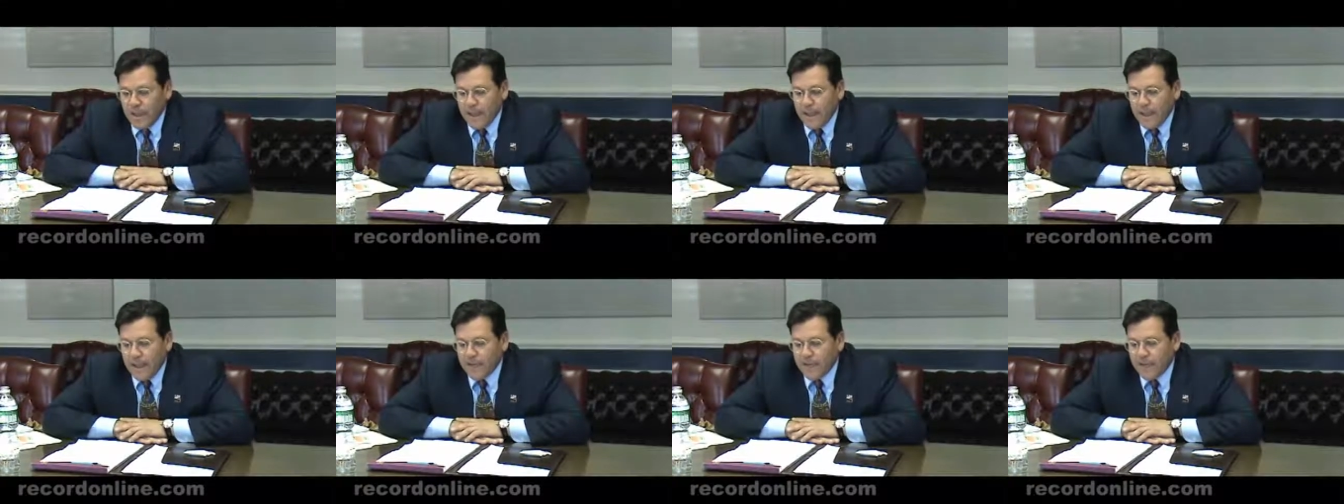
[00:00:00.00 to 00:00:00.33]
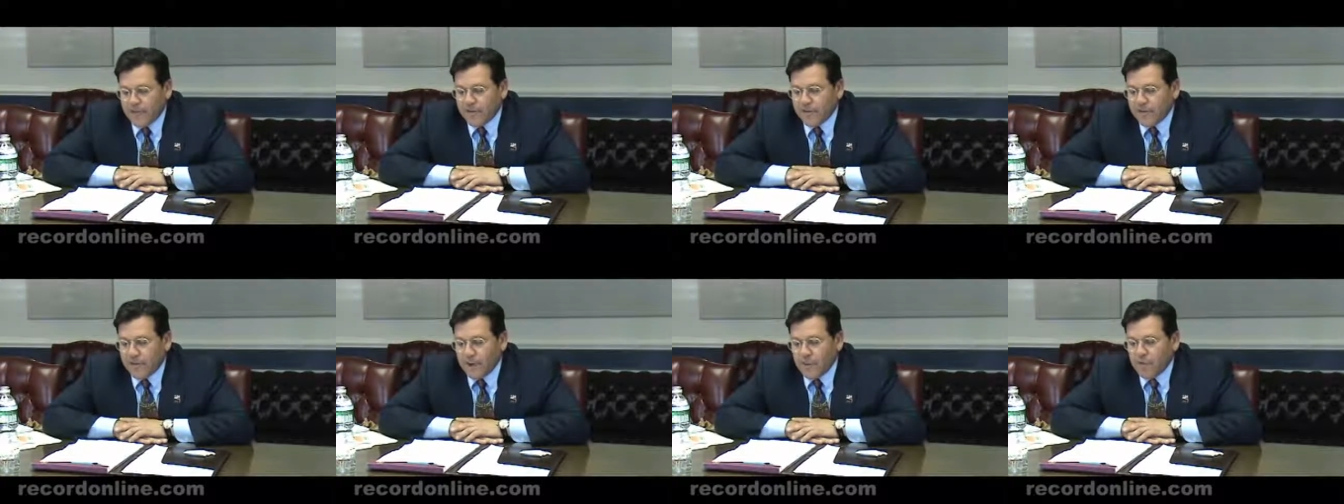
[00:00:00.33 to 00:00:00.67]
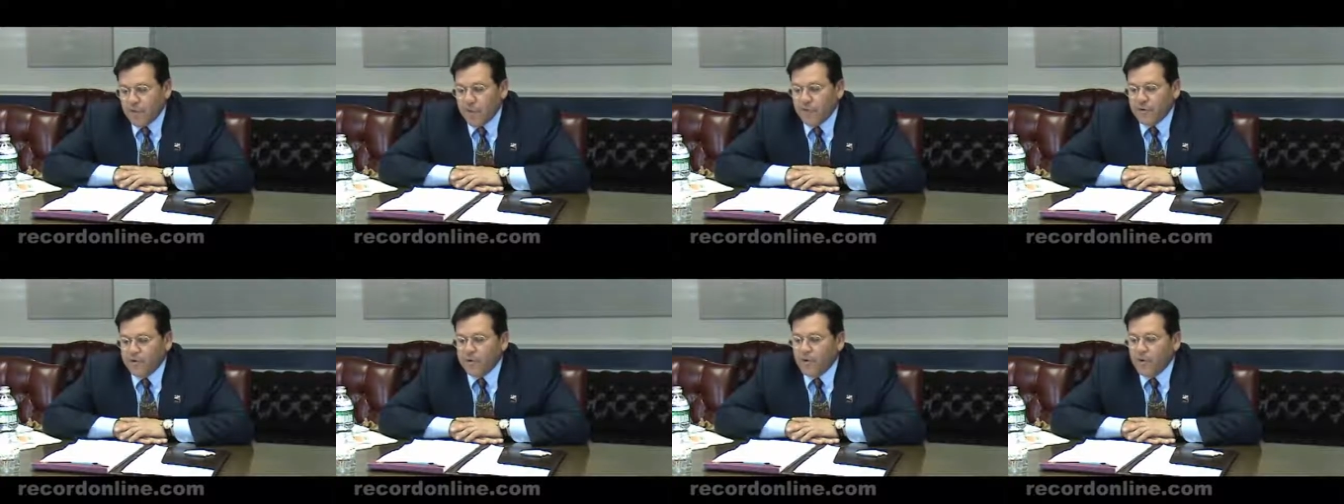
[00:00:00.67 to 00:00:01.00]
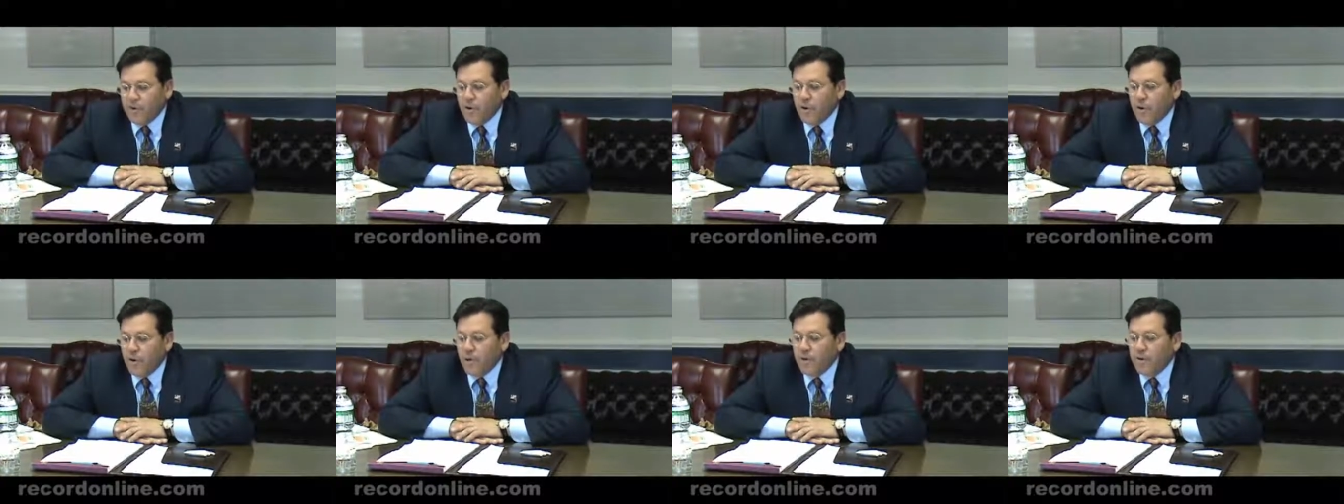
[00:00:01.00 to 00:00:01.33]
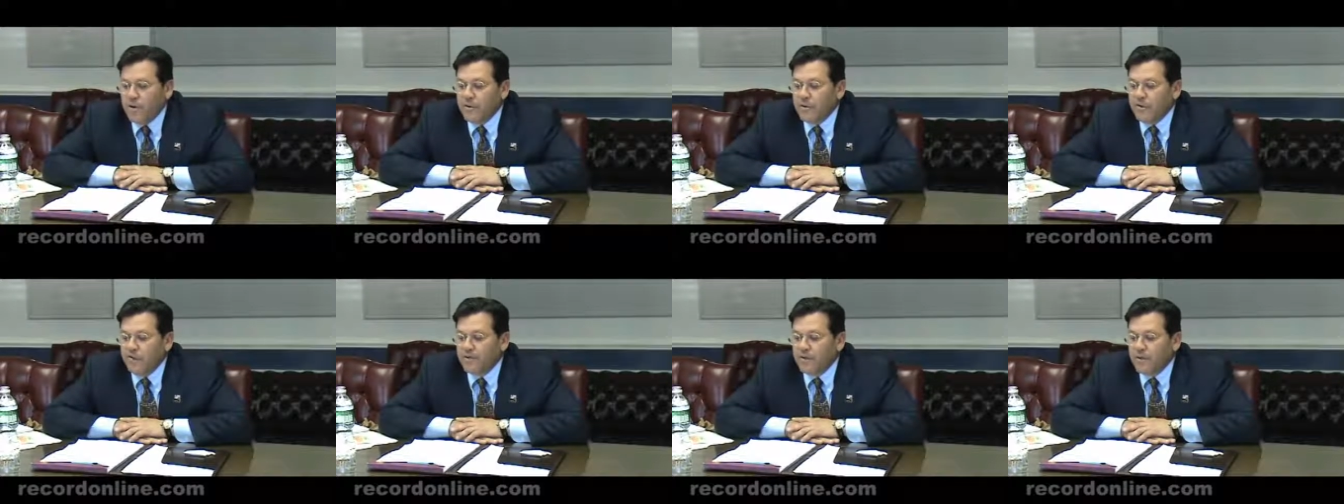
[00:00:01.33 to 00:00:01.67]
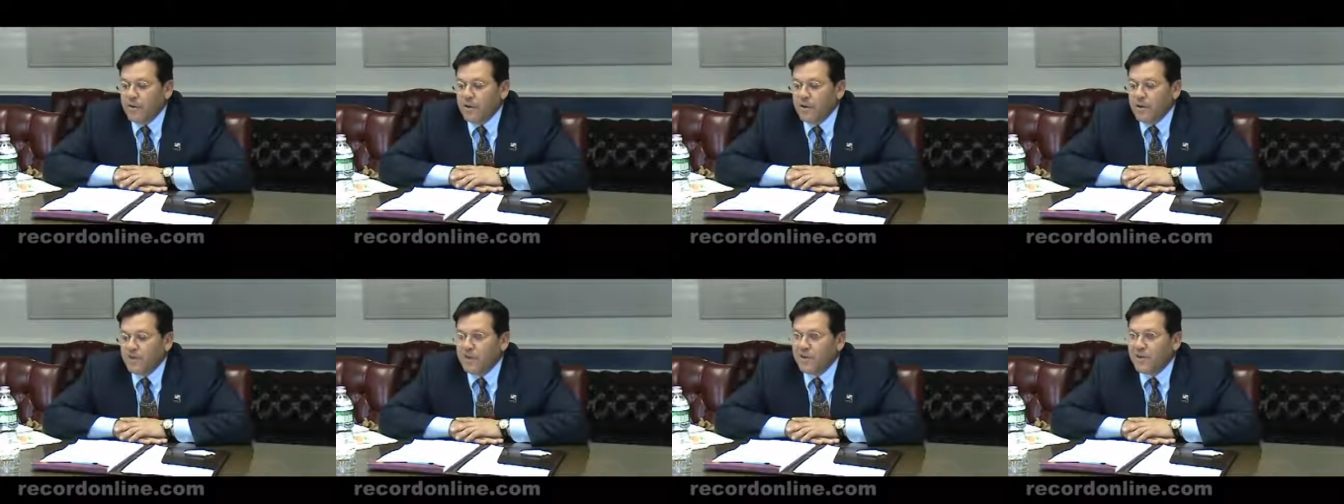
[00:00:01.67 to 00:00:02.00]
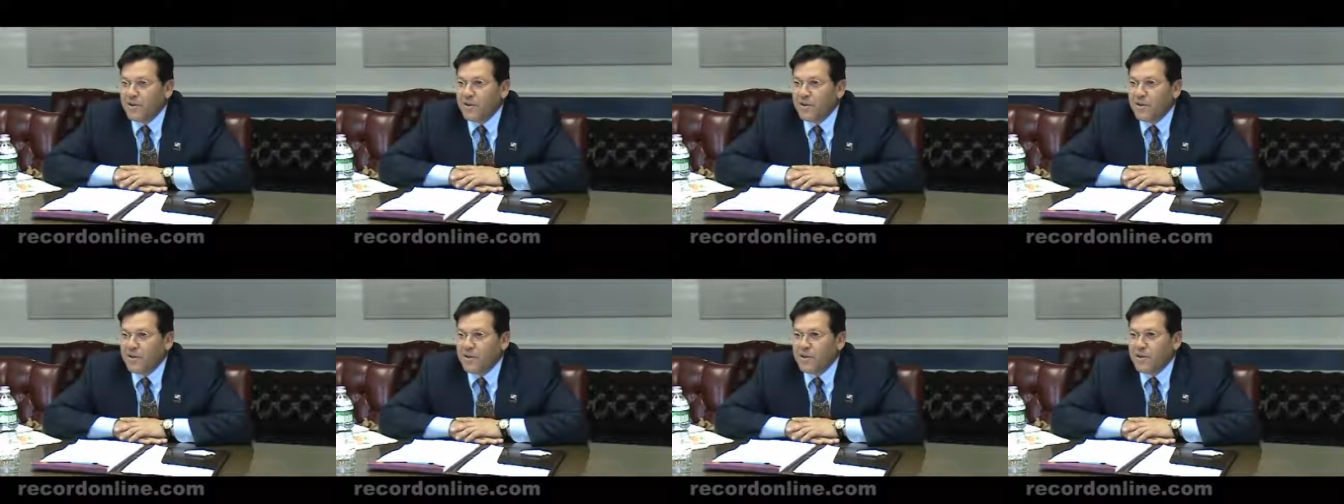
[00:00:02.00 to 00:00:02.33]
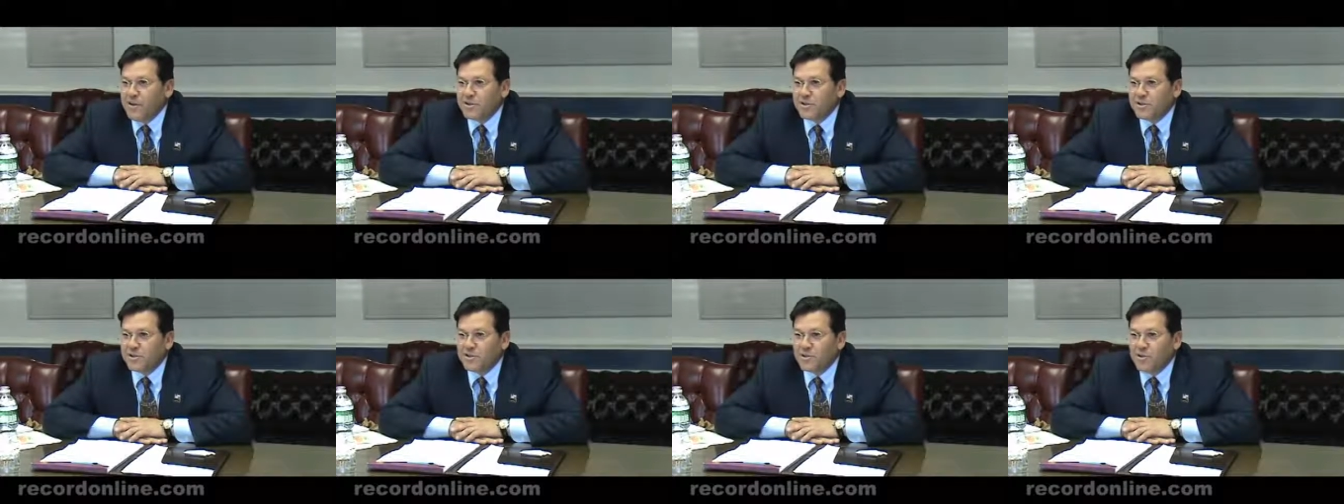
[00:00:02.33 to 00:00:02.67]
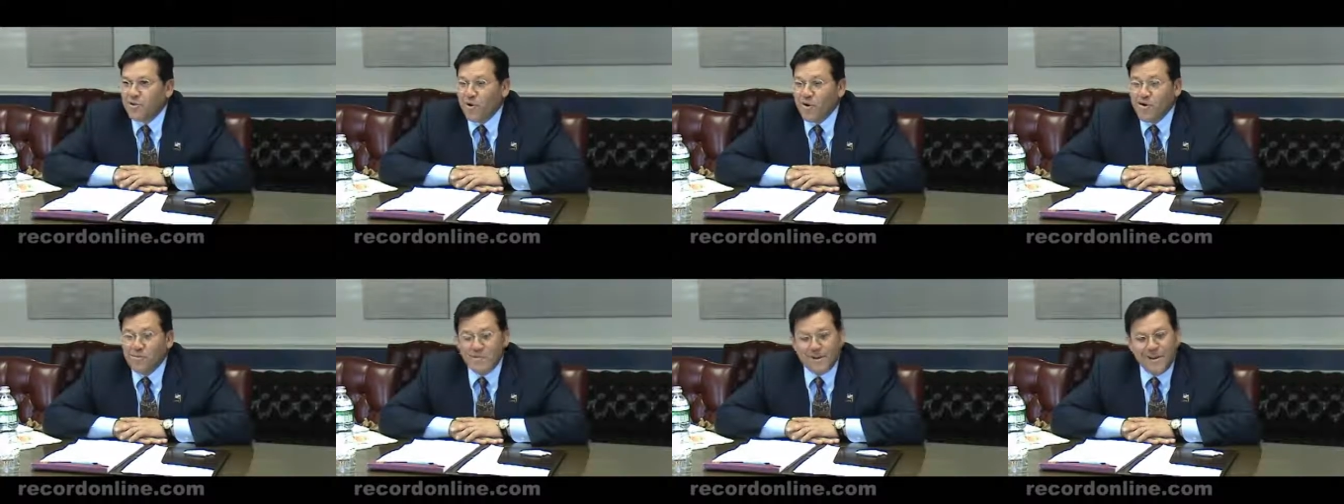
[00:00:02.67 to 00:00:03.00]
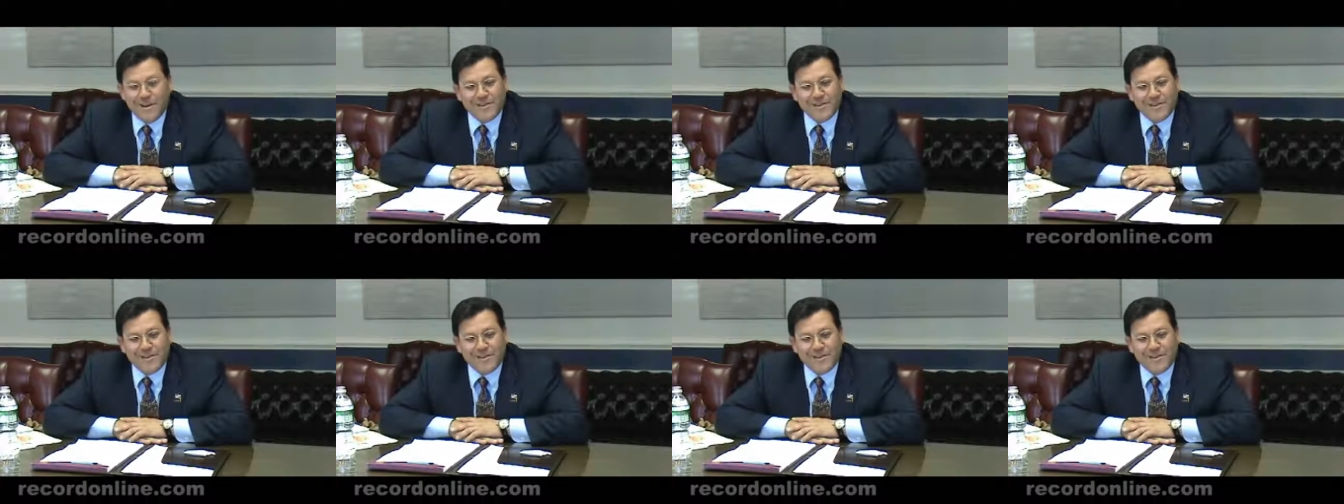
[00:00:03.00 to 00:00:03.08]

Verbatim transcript: And I said, I want you to know if um, you would support me.